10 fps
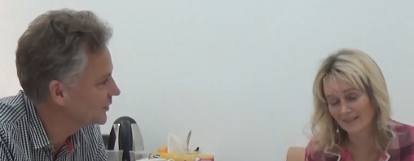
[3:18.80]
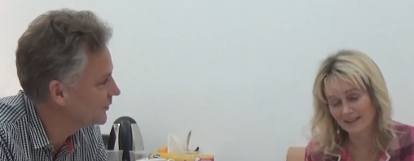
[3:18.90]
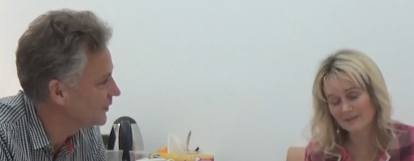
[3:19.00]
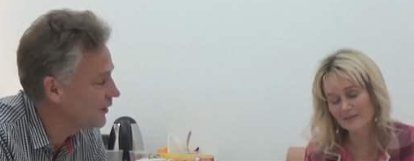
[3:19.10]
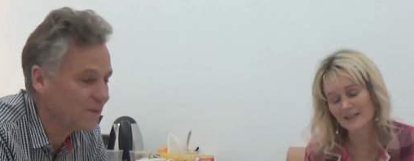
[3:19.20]

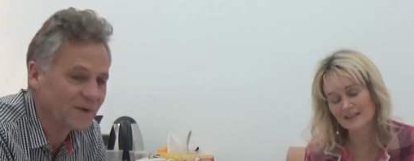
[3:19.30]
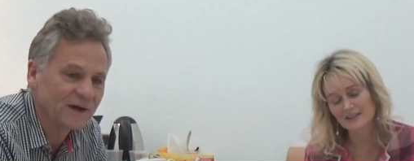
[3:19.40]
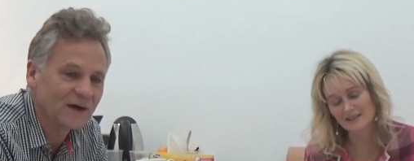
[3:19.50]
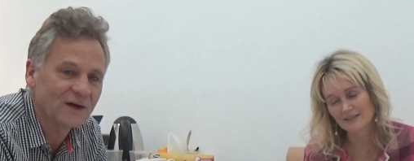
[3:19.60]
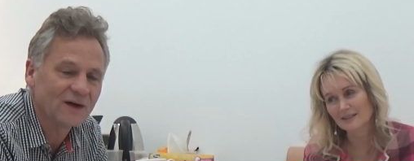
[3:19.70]
Speaker 1: So we
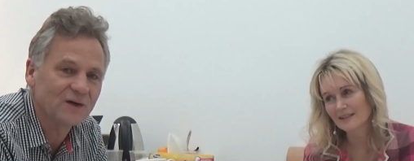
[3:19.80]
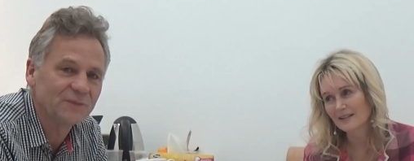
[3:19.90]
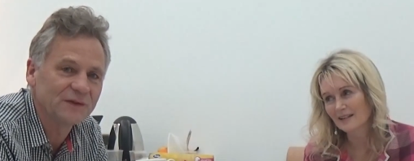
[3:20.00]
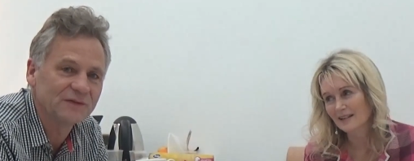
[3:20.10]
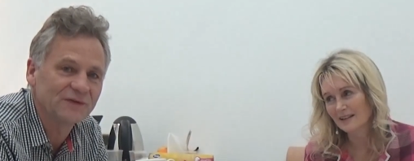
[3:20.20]
are
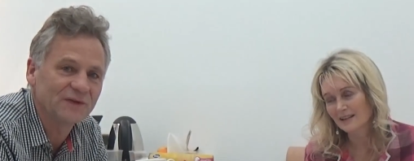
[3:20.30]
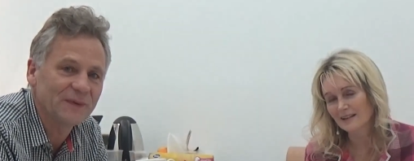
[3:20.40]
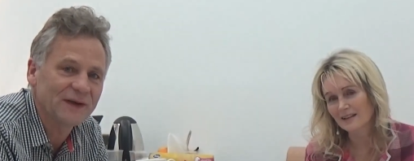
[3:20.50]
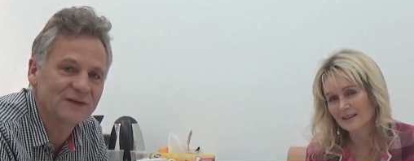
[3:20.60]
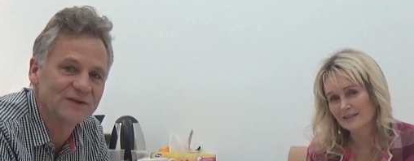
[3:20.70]
hoping for the
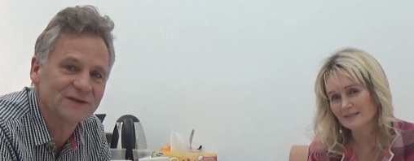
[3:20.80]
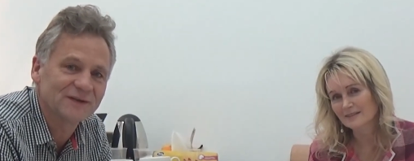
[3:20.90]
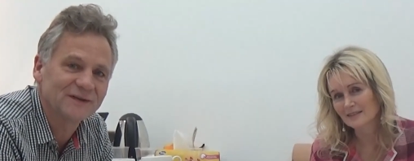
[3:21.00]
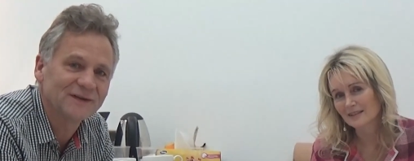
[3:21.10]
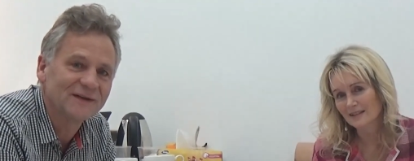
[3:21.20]

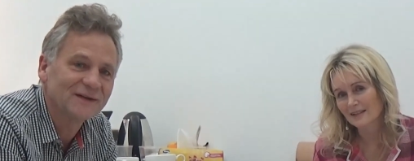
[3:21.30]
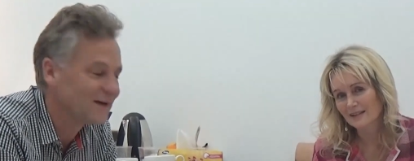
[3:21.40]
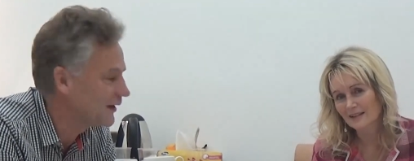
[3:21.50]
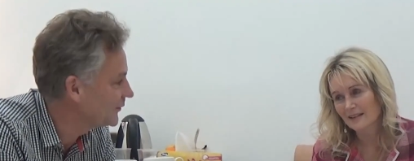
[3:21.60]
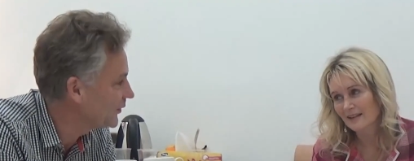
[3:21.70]
best
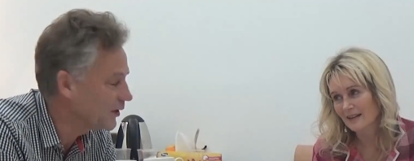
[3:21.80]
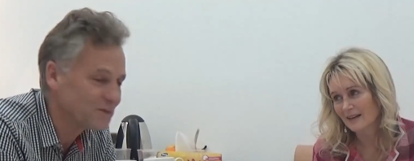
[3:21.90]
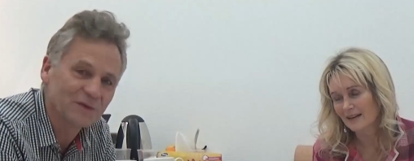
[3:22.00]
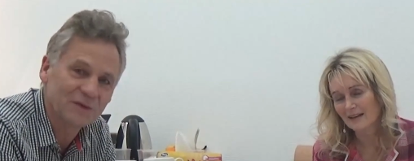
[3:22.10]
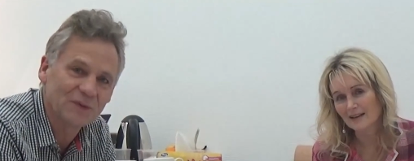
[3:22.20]
and we hope
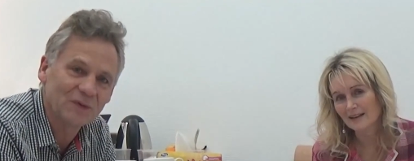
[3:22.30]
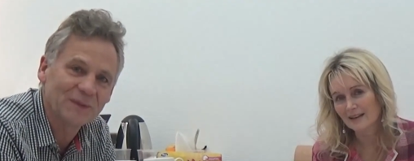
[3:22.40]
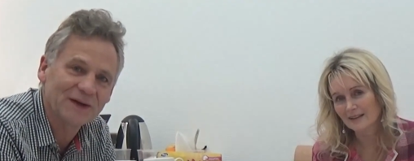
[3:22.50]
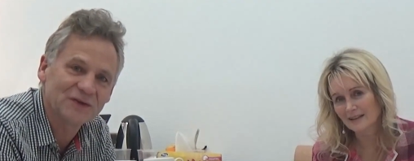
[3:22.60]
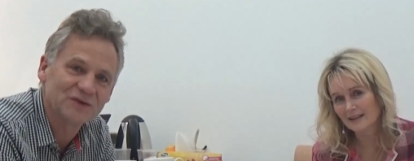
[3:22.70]
to report
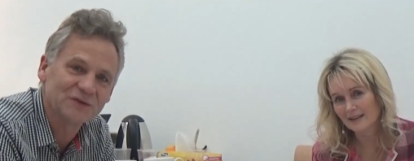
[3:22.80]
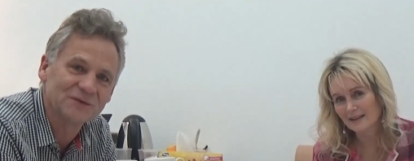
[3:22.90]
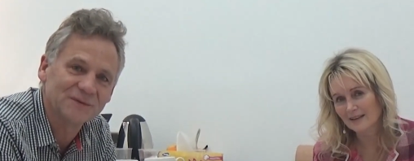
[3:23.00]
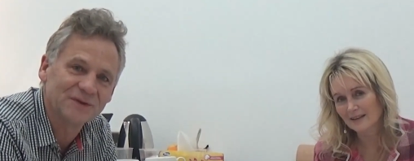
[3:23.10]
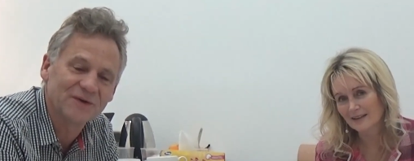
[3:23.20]
back
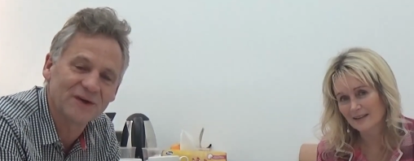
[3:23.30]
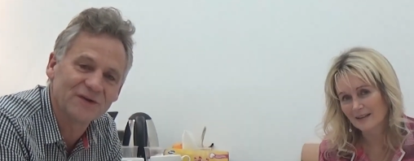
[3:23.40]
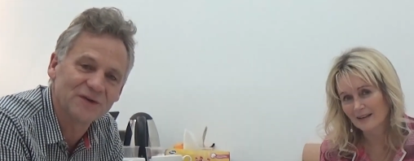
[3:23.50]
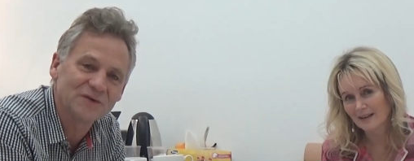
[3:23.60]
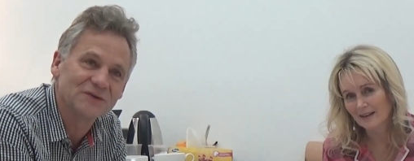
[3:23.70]
soon with great
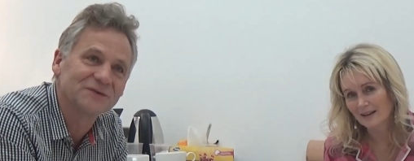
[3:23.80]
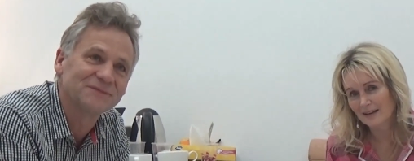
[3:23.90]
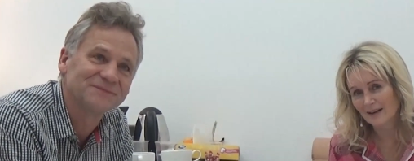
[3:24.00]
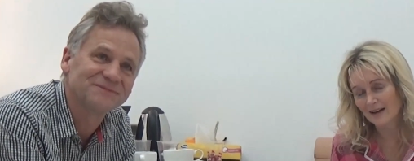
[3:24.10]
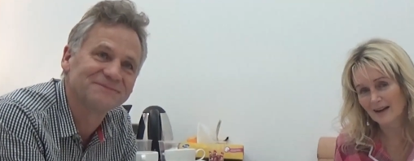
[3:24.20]
news.
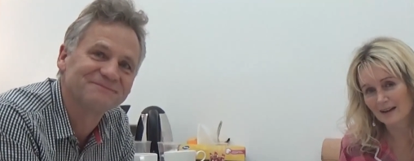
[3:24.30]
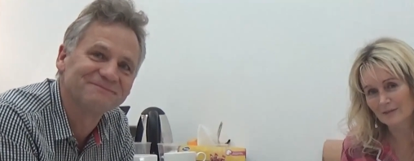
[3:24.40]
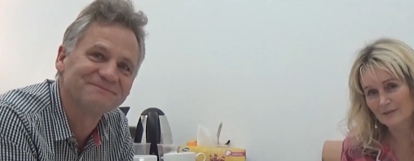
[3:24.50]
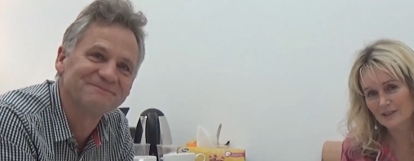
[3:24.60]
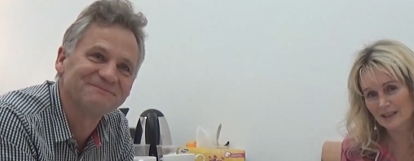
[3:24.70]

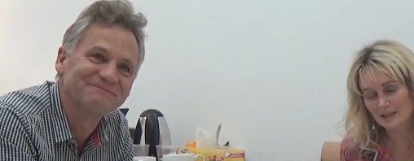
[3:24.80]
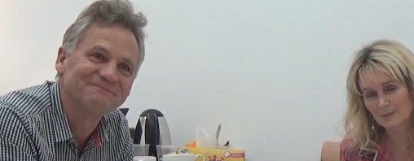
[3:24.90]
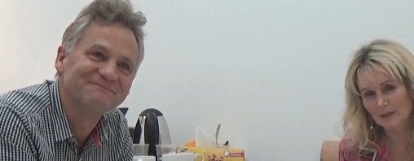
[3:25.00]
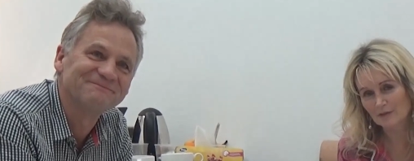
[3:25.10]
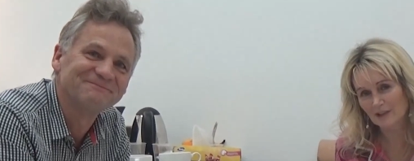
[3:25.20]
Speaker 2: I've said to
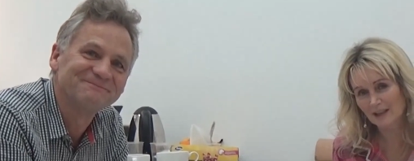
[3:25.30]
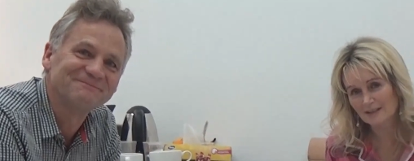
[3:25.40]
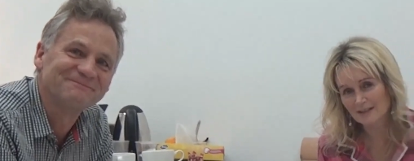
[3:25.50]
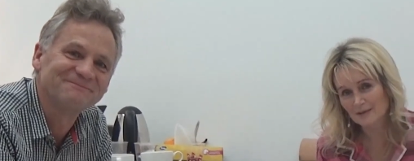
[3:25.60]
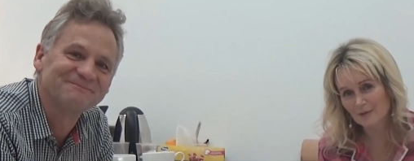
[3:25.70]
my
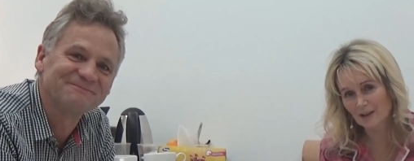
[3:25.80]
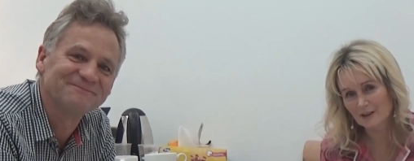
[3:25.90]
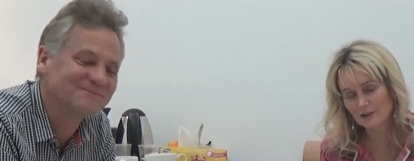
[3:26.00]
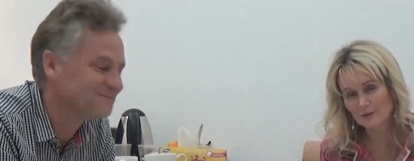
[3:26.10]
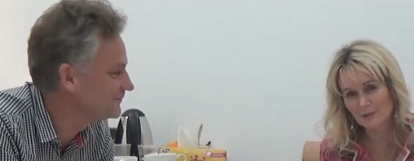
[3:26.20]
friends it's far
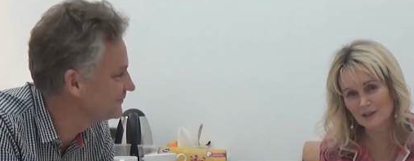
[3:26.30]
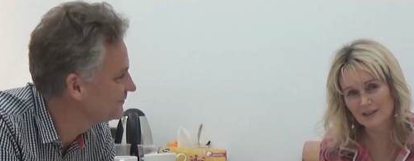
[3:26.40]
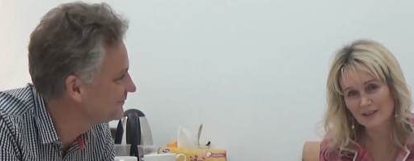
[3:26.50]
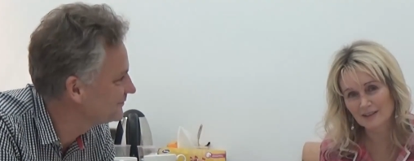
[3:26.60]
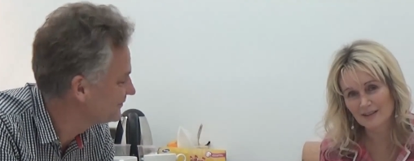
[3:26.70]

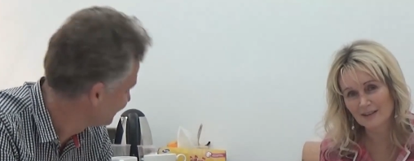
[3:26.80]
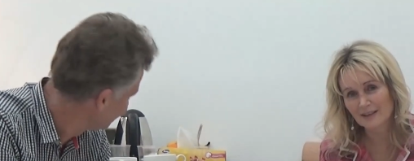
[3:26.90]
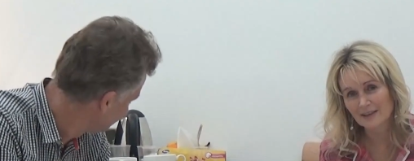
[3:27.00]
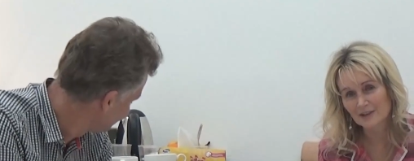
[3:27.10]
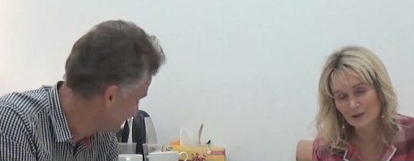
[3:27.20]
superior
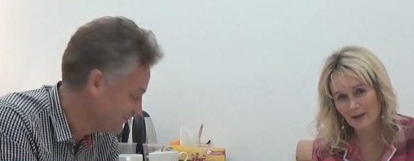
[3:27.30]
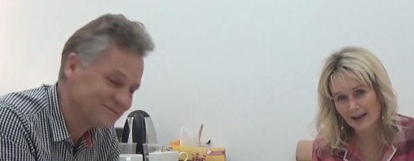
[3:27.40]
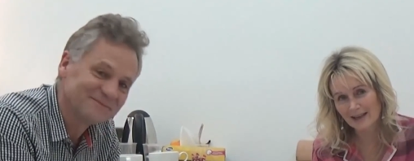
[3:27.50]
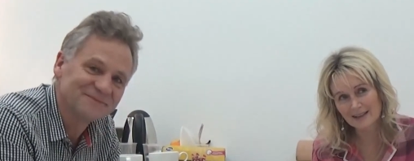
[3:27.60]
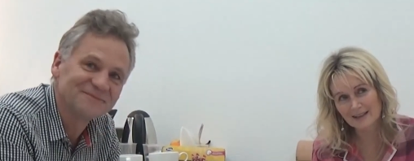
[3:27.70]
to
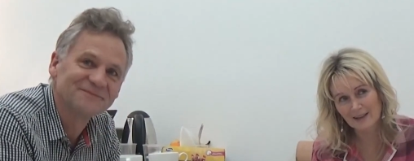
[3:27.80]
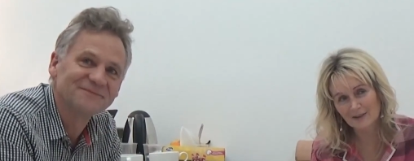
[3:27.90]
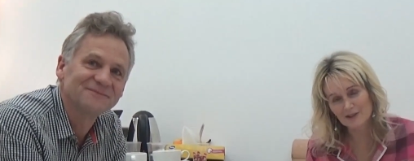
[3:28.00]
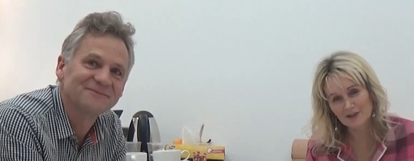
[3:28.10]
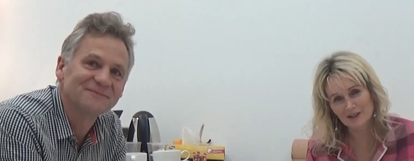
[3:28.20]
any
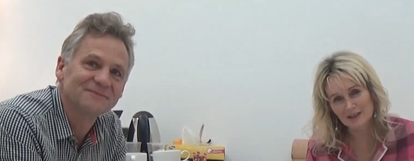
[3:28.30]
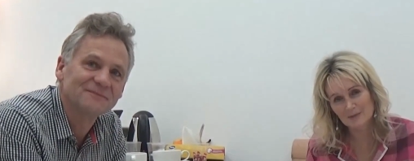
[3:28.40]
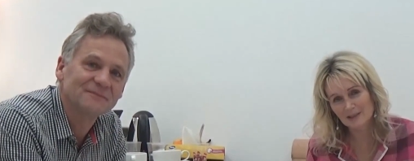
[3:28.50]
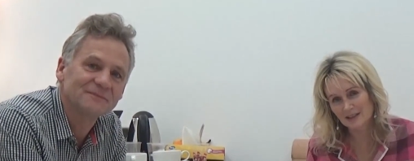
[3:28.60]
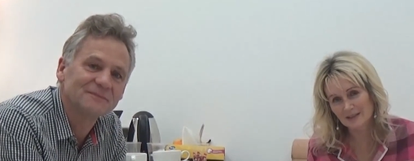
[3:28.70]
other
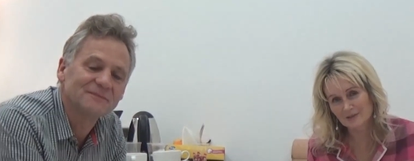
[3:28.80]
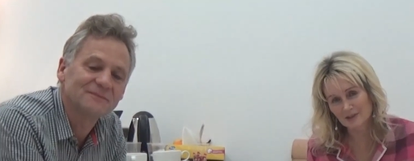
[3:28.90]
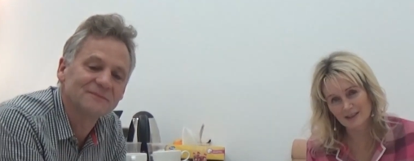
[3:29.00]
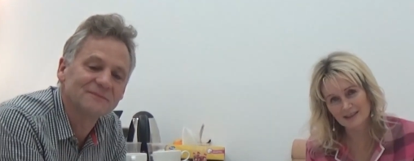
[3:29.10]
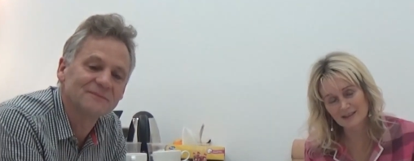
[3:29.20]
treatment I've
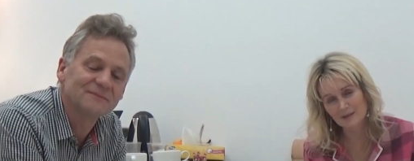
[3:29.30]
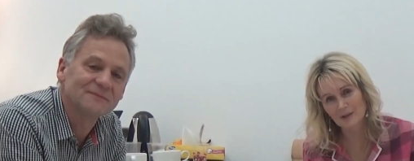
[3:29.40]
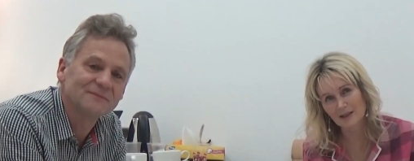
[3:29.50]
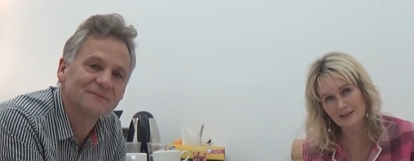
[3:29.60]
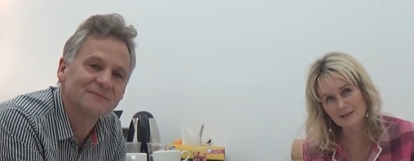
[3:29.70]
tried in the
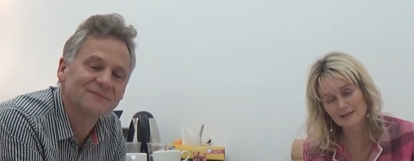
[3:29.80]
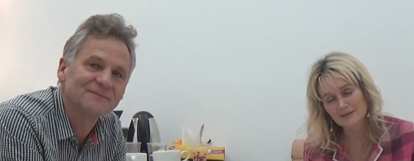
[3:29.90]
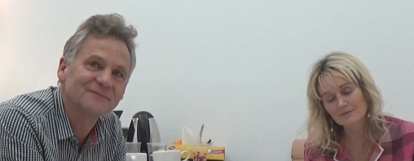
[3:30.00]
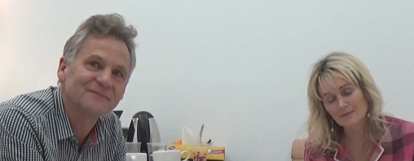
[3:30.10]
past.